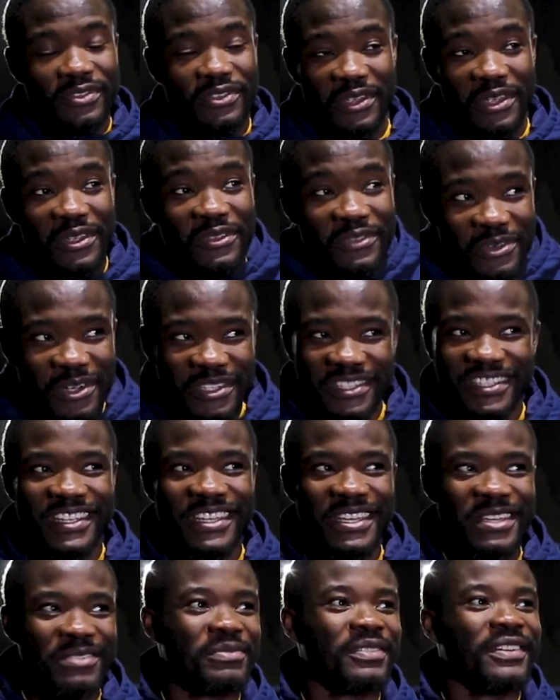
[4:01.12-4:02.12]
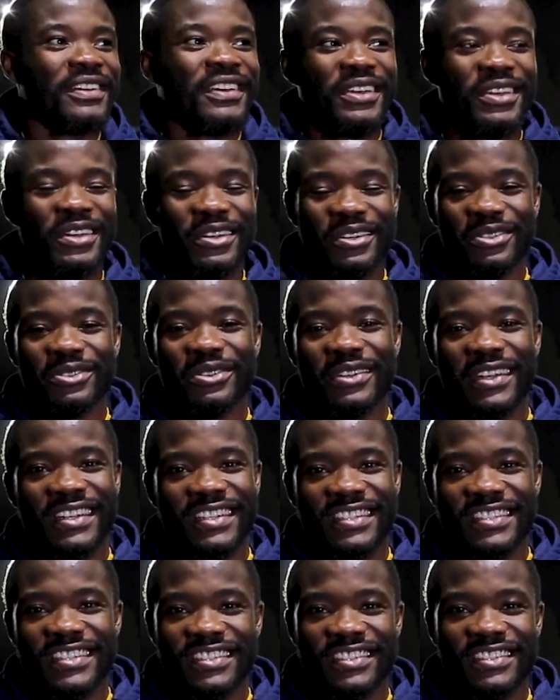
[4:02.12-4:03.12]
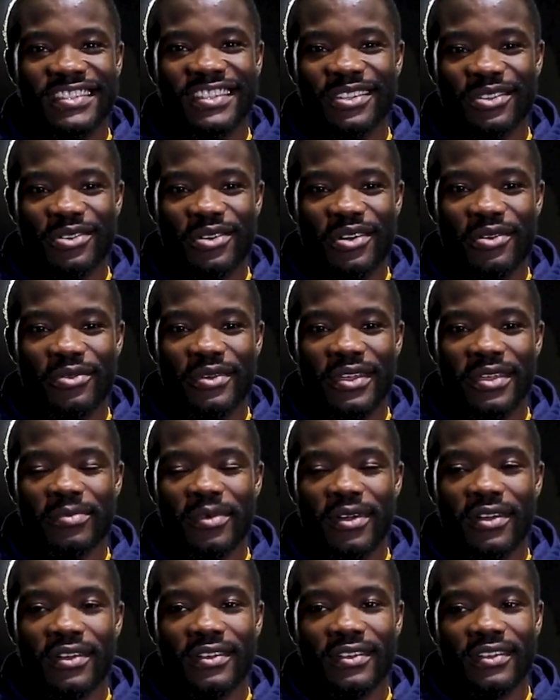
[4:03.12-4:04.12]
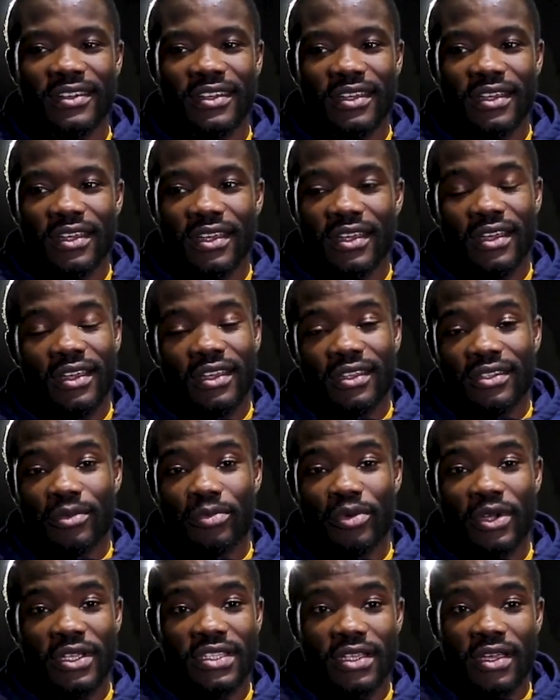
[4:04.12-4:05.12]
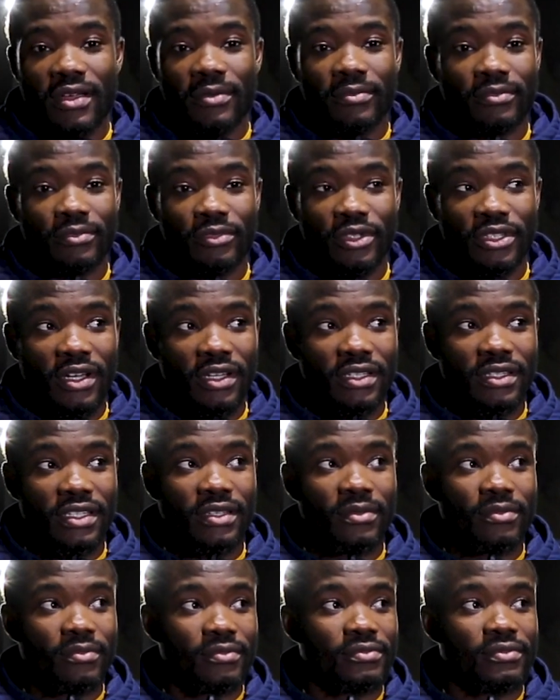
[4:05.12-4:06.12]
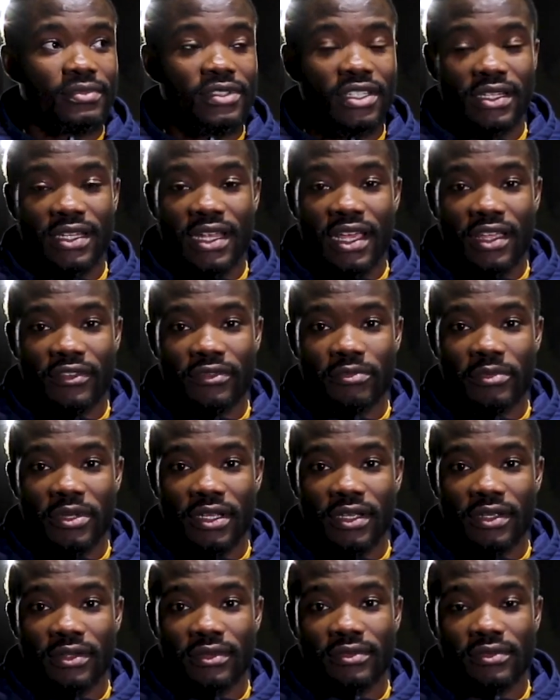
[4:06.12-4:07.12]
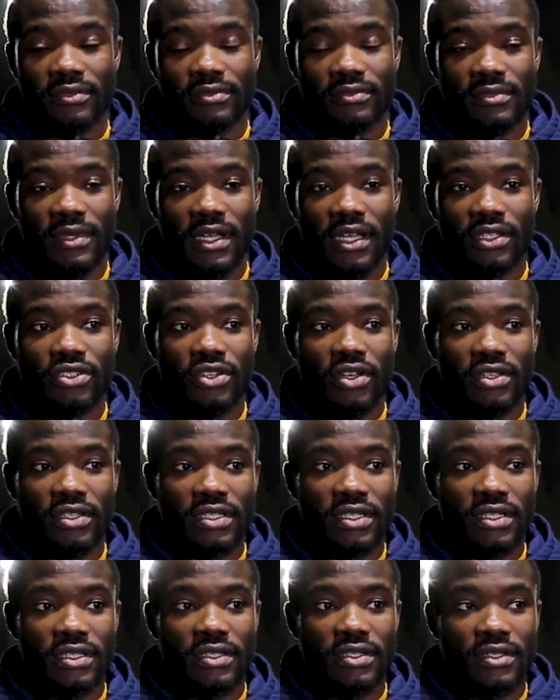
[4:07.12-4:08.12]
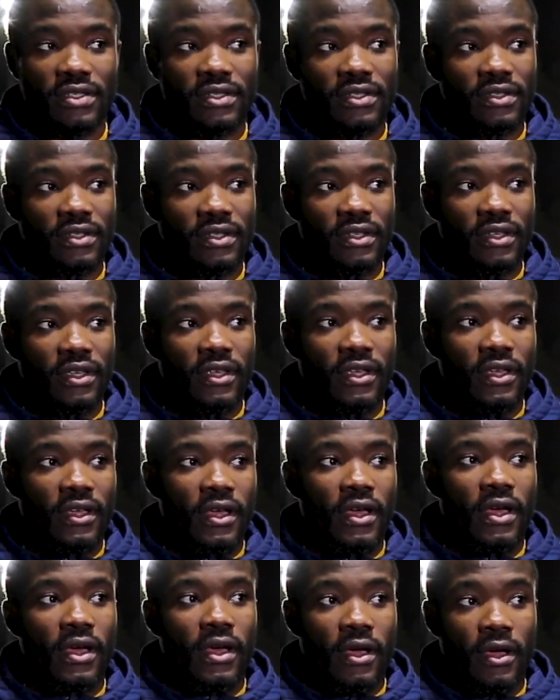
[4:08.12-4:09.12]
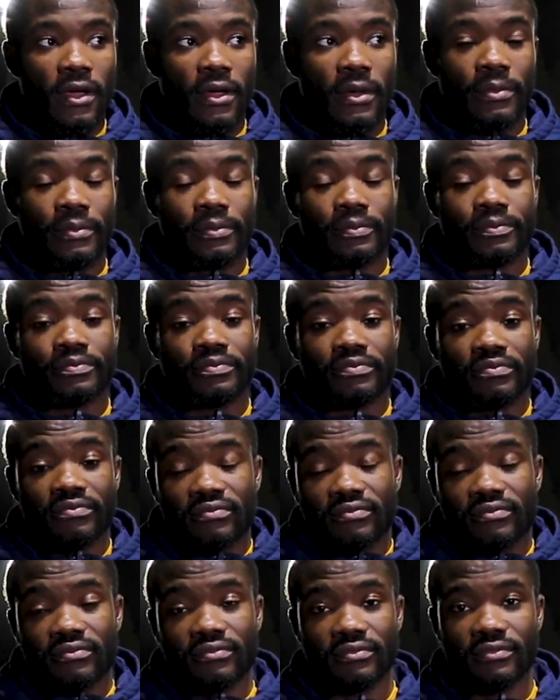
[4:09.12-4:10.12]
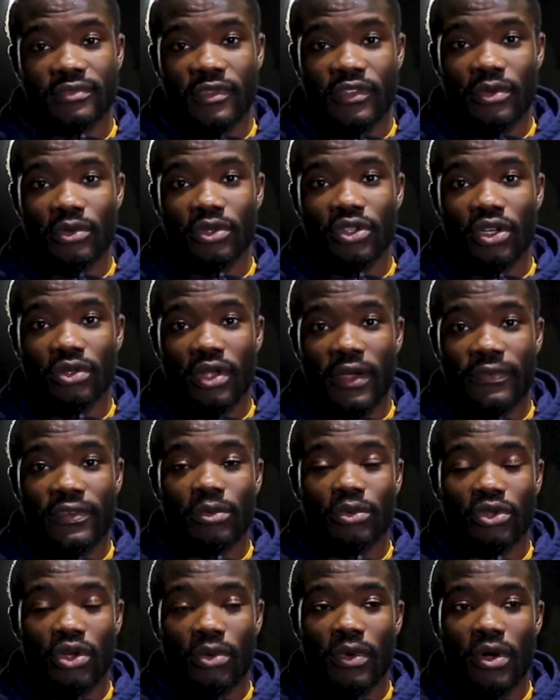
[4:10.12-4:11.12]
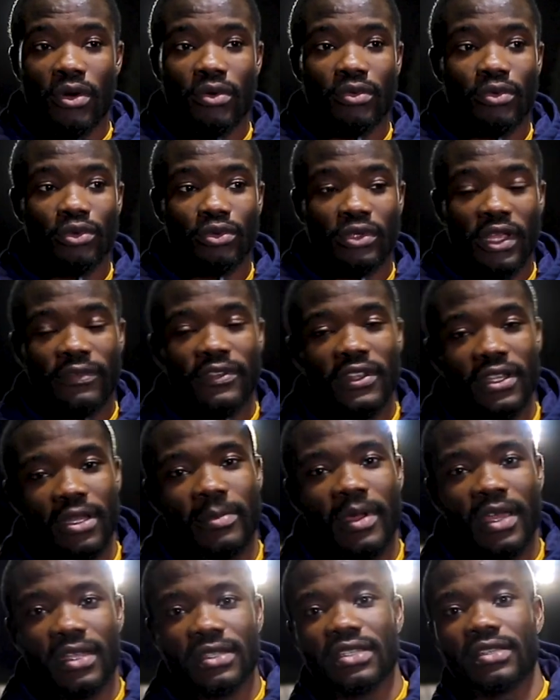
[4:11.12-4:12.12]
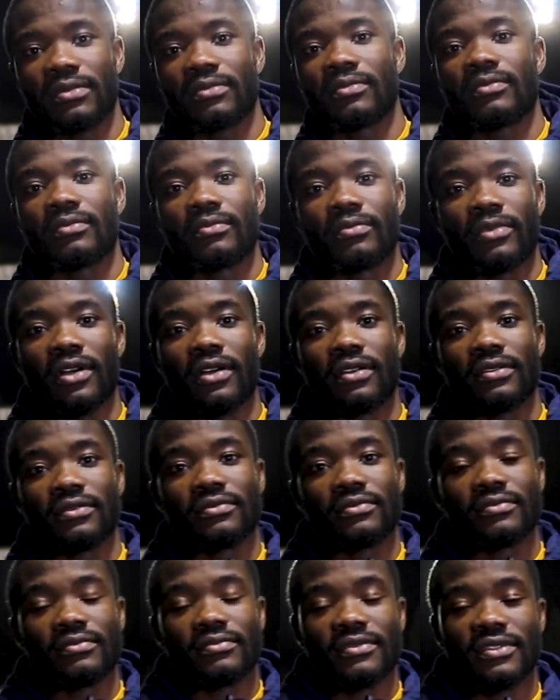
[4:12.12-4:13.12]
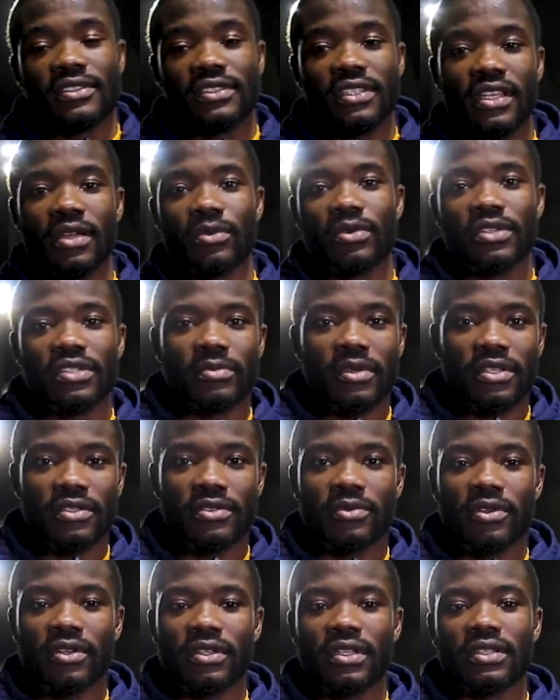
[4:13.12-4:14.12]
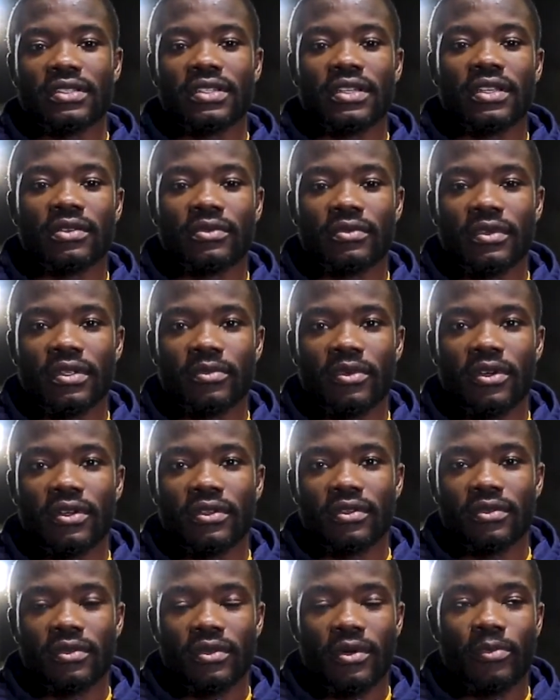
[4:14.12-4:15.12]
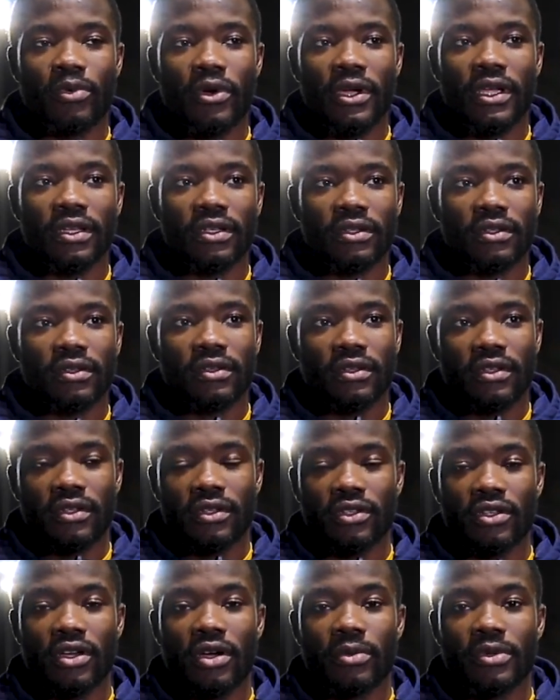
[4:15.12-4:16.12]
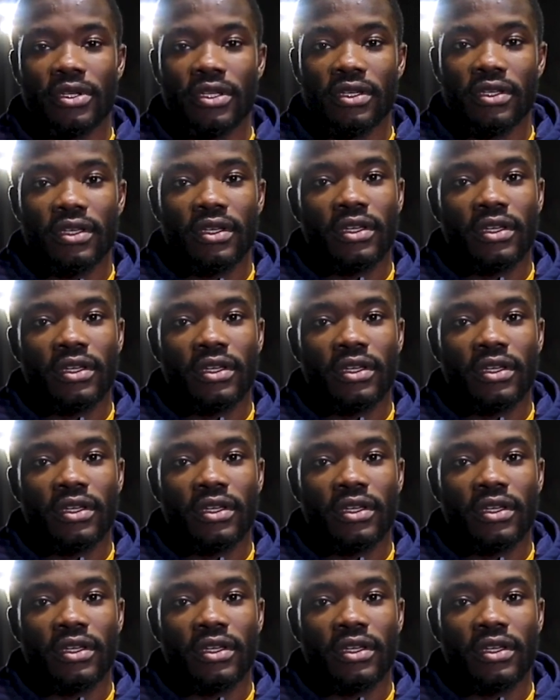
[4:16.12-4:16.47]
If, if you watch the game, you know that decisions didn't go our way. But the boys, um, we dug deep to the 90th minute, had chances, um, I think we done. I think we done well. We are definitely the better team, but today wasn't meant to be our day to get the win. But a point in a derby,